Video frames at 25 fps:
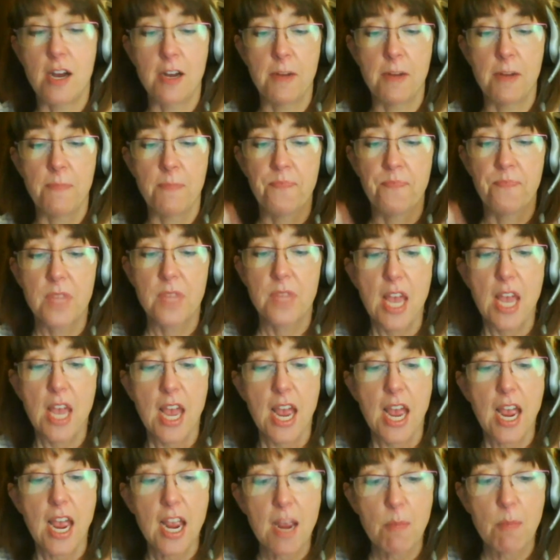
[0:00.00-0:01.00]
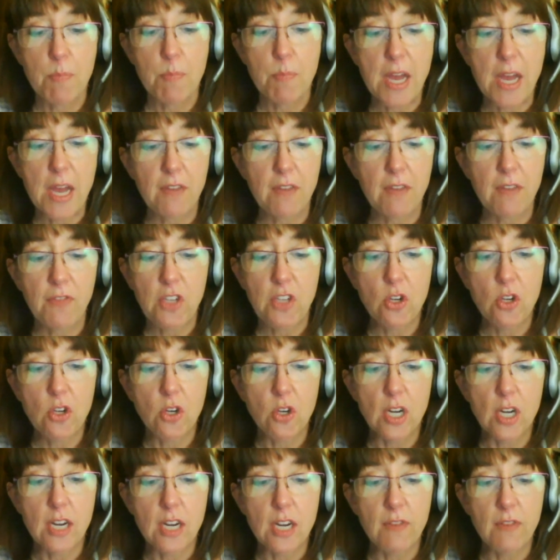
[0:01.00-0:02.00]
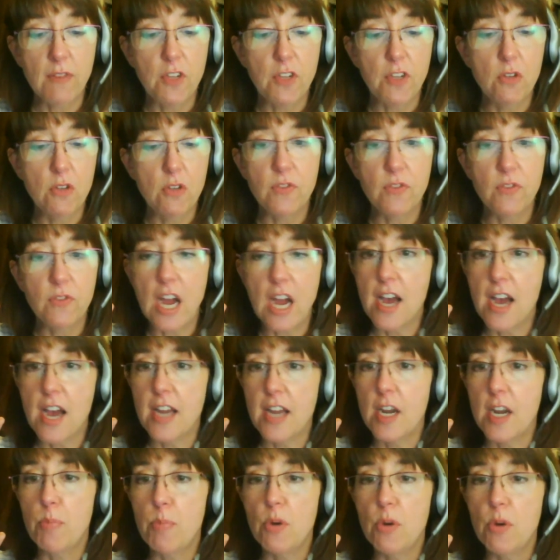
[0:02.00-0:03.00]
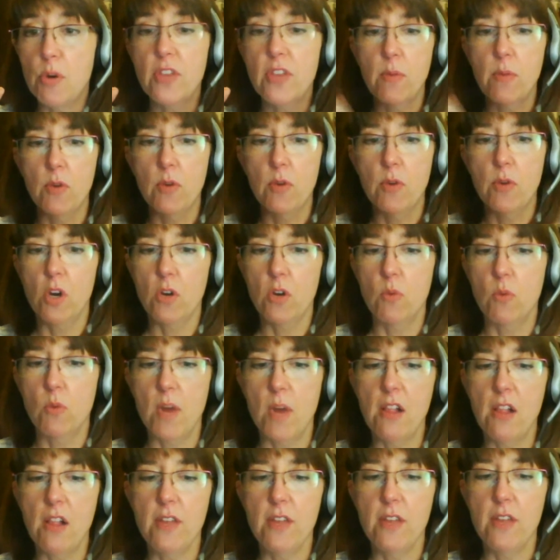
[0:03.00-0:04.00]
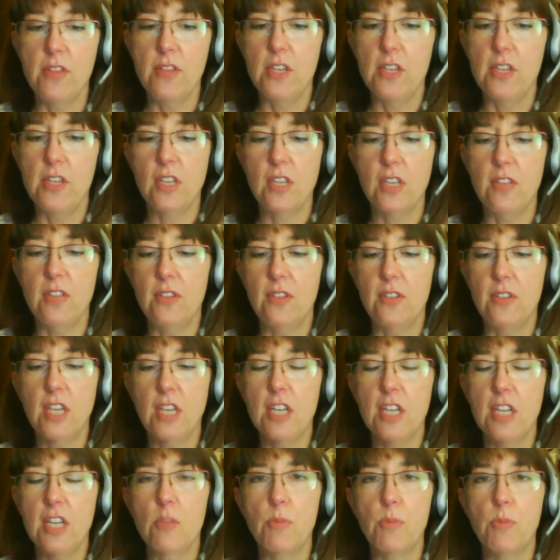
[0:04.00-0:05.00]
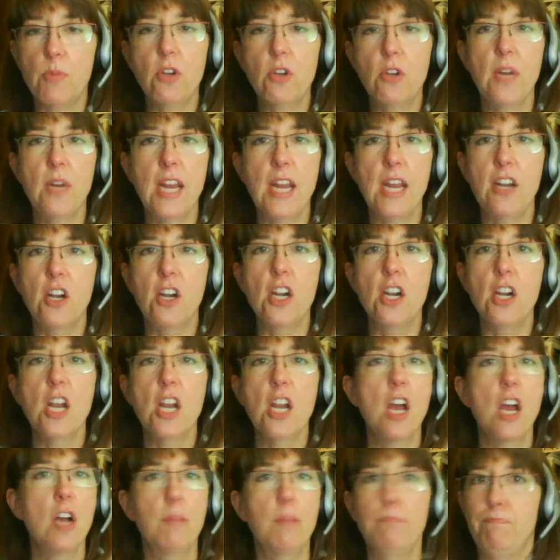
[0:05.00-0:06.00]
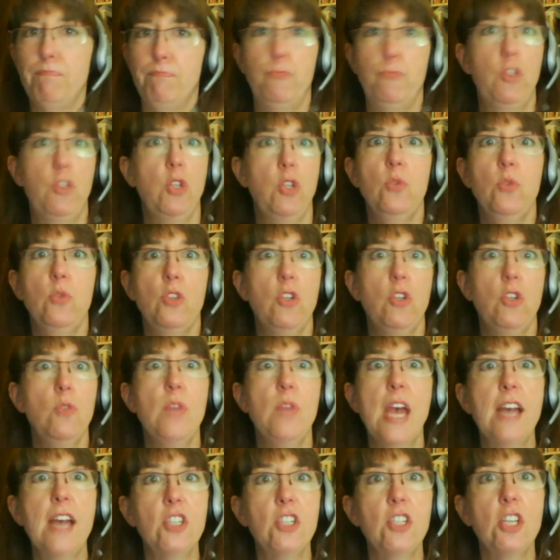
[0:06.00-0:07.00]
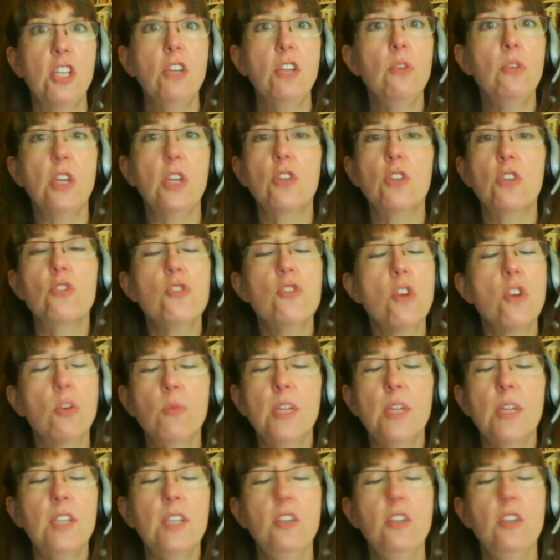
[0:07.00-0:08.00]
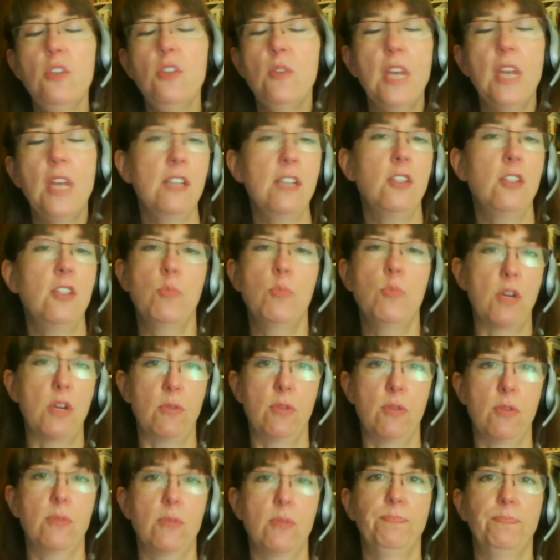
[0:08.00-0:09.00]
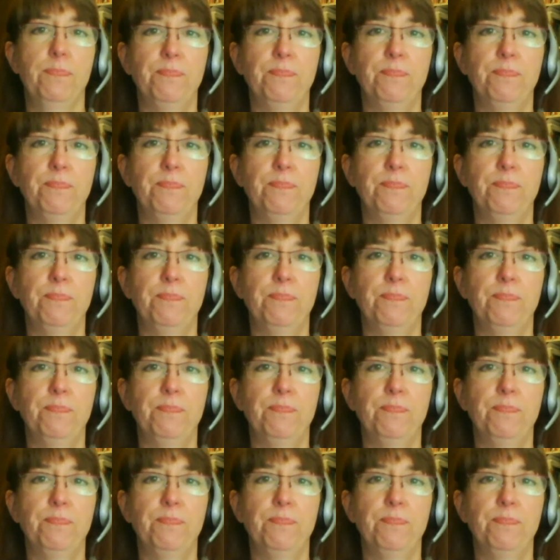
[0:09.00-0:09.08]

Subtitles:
Um, but if you've got a book that would work well on this in this Kindle Book Creator, do that too. There's no reason you can't do both.